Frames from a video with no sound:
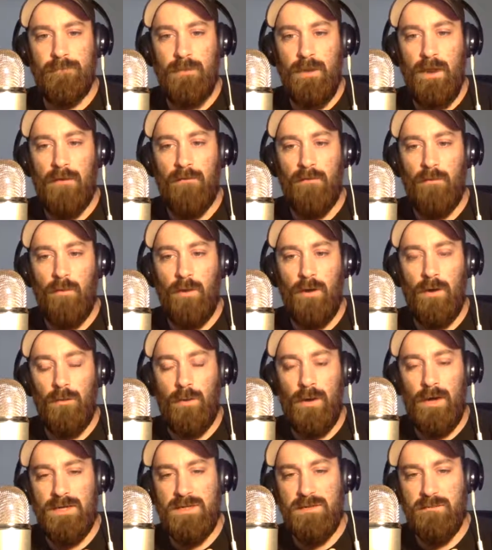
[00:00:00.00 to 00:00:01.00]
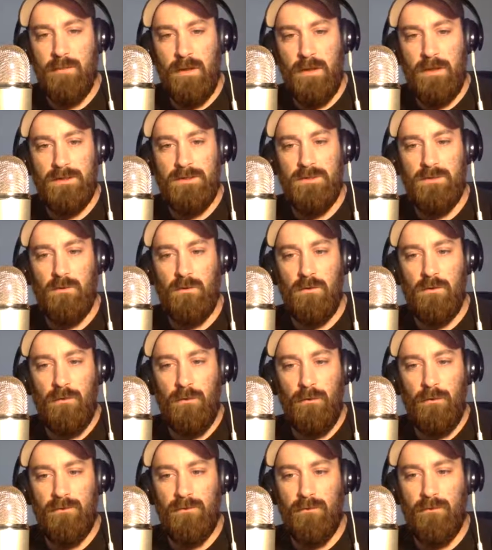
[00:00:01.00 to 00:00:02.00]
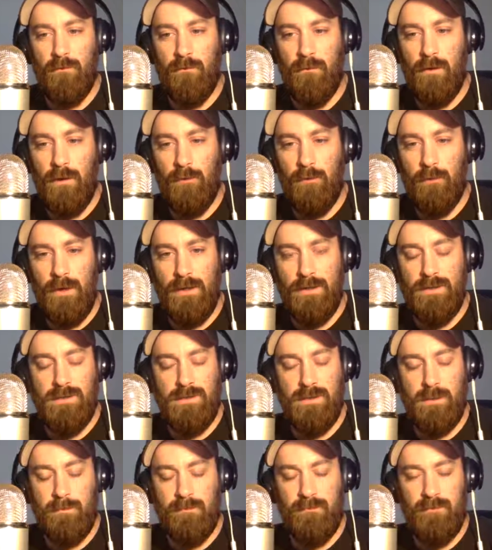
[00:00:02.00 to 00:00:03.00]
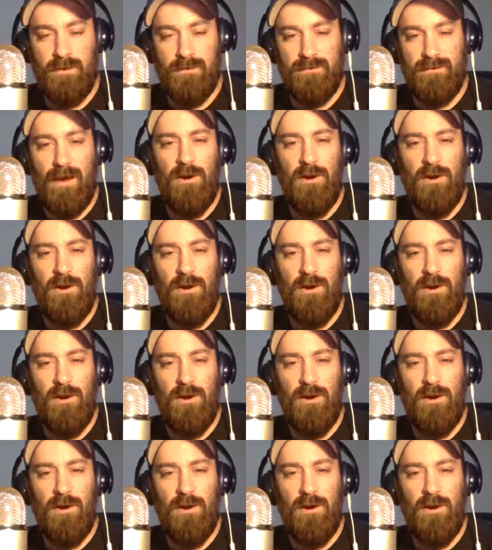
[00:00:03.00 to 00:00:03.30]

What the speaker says: never want to watch Bellator or to want to watch some of this.